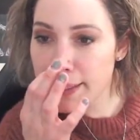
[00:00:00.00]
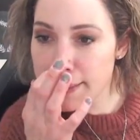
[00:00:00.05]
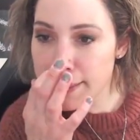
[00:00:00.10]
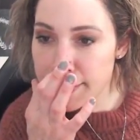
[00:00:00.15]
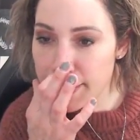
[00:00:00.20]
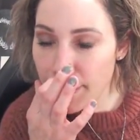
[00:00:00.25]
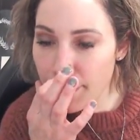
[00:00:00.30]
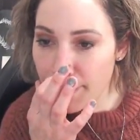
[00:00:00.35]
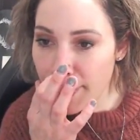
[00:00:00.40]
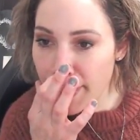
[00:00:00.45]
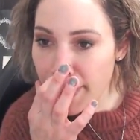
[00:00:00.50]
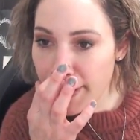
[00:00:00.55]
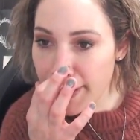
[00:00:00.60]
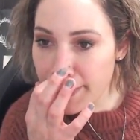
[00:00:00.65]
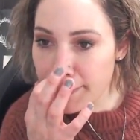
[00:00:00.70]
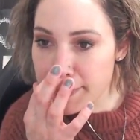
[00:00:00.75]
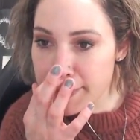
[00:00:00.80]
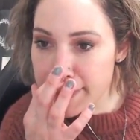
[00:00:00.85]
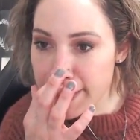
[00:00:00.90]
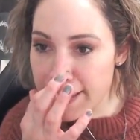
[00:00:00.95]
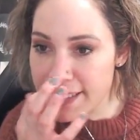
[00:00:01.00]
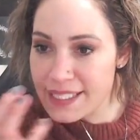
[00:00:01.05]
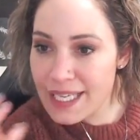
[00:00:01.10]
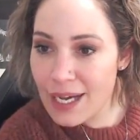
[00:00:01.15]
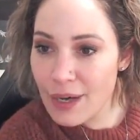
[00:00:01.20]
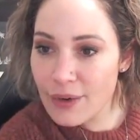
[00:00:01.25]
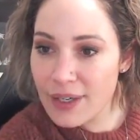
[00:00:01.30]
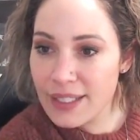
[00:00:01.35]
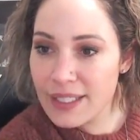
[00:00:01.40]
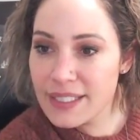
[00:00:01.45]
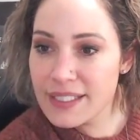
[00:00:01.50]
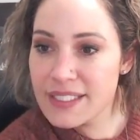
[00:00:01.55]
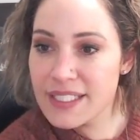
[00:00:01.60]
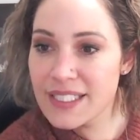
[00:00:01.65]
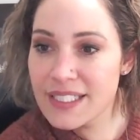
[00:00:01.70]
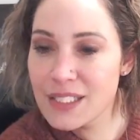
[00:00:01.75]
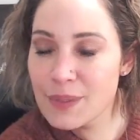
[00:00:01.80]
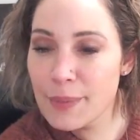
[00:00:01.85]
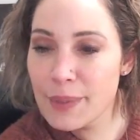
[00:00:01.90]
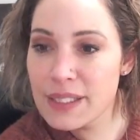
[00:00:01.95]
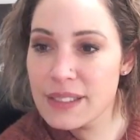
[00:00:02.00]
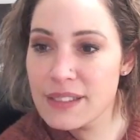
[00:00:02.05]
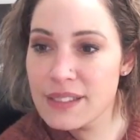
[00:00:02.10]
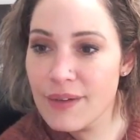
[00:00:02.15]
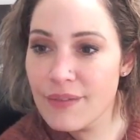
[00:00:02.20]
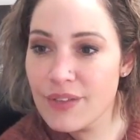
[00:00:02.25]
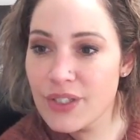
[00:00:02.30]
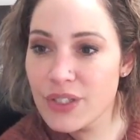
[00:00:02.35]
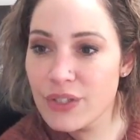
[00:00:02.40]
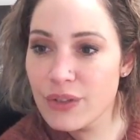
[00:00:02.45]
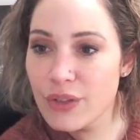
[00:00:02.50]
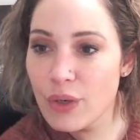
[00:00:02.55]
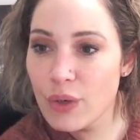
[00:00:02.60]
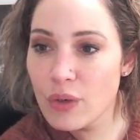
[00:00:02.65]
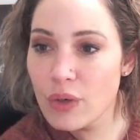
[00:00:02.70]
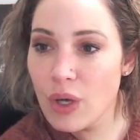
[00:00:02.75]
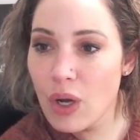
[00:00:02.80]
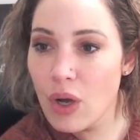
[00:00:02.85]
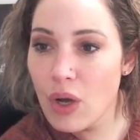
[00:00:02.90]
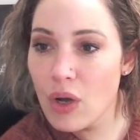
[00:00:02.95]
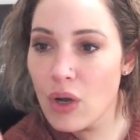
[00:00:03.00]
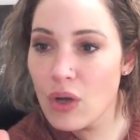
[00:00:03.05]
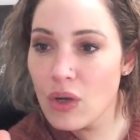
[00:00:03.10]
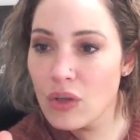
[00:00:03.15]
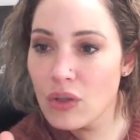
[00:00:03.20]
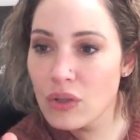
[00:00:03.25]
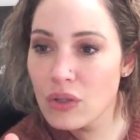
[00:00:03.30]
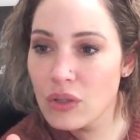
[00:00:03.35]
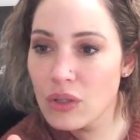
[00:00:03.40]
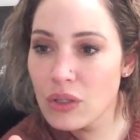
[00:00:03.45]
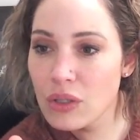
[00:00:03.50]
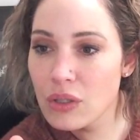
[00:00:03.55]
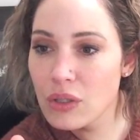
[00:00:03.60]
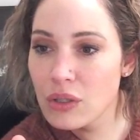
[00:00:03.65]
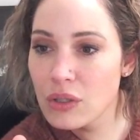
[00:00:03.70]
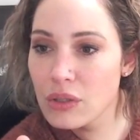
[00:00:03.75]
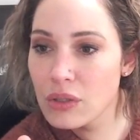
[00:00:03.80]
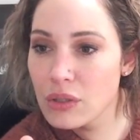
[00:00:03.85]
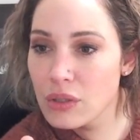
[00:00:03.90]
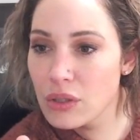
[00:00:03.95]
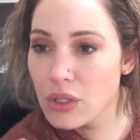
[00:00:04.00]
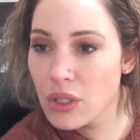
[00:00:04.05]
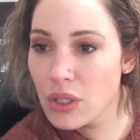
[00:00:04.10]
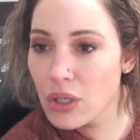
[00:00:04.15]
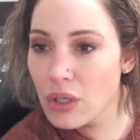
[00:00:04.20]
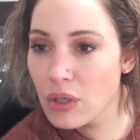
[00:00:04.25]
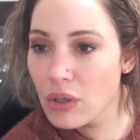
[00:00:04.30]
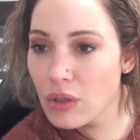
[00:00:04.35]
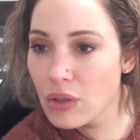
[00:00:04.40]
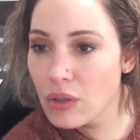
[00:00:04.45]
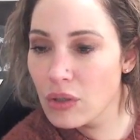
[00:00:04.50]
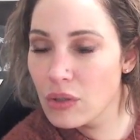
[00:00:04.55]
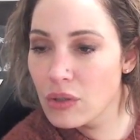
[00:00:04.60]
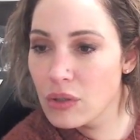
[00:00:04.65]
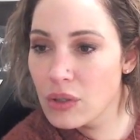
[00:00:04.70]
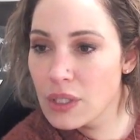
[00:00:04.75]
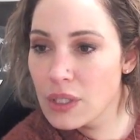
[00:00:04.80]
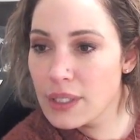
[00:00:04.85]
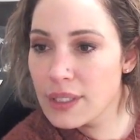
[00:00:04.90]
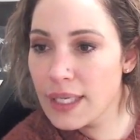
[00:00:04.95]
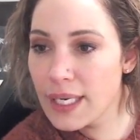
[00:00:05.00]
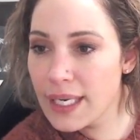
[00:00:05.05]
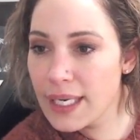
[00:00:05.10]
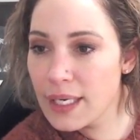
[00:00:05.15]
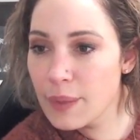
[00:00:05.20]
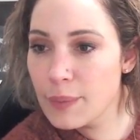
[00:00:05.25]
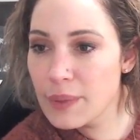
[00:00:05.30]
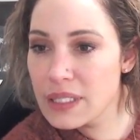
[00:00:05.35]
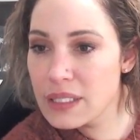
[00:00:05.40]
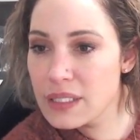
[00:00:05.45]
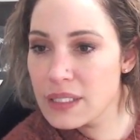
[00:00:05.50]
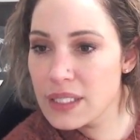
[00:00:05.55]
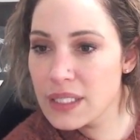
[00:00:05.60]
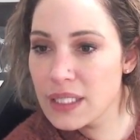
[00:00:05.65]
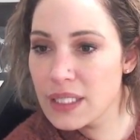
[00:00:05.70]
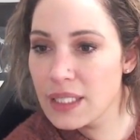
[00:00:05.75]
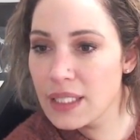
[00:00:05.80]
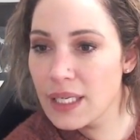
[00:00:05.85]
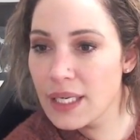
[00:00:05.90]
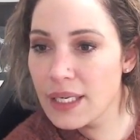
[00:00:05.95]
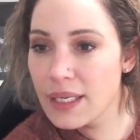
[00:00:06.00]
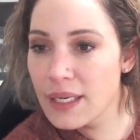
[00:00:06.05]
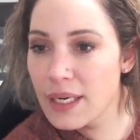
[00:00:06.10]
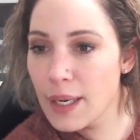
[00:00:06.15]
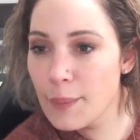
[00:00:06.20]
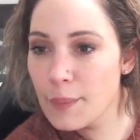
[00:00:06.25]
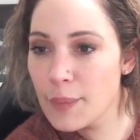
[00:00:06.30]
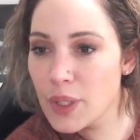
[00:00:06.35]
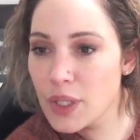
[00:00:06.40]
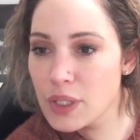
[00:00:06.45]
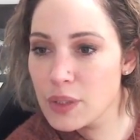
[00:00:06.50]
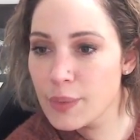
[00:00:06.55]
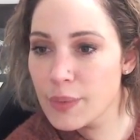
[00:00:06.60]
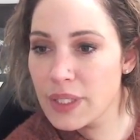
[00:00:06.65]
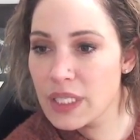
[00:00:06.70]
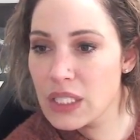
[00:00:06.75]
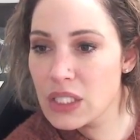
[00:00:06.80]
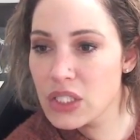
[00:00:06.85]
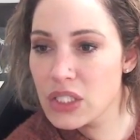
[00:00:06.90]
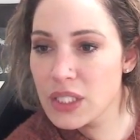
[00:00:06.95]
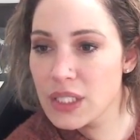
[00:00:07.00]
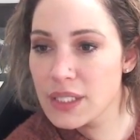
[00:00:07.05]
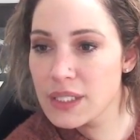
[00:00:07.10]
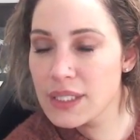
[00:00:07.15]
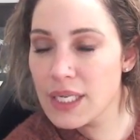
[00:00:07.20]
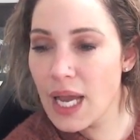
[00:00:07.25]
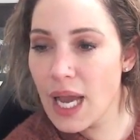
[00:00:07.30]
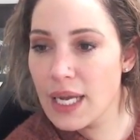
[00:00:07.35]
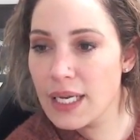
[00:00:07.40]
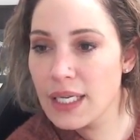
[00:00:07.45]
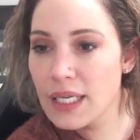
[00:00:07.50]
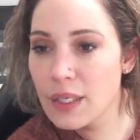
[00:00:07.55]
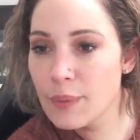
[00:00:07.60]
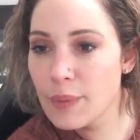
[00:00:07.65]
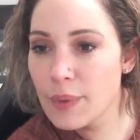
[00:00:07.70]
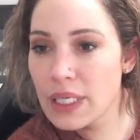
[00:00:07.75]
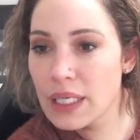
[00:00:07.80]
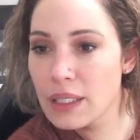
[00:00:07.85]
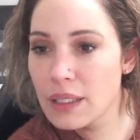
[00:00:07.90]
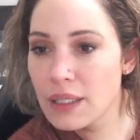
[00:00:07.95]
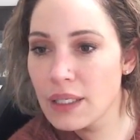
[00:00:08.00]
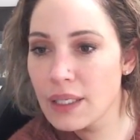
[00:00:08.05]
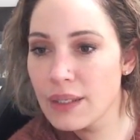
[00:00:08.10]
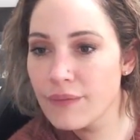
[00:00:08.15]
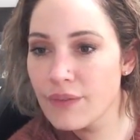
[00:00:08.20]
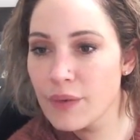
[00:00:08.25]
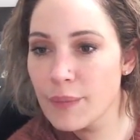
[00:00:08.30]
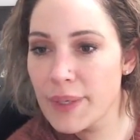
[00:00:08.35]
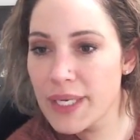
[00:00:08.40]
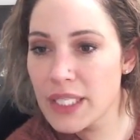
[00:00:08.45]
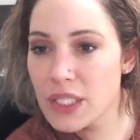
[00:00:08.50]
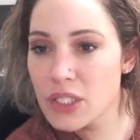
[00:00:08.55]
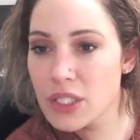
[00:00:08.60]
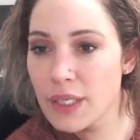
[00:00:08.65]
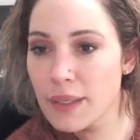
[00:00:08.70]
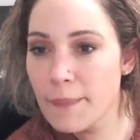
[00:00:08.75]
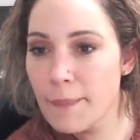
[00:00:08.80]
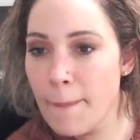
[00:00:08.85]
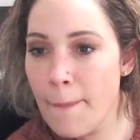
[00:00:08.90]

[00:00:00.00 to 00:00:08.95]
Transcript: So Miriam says, how can I teach my 7-year-old all girl the ABC and numbers because she is not keeping the information?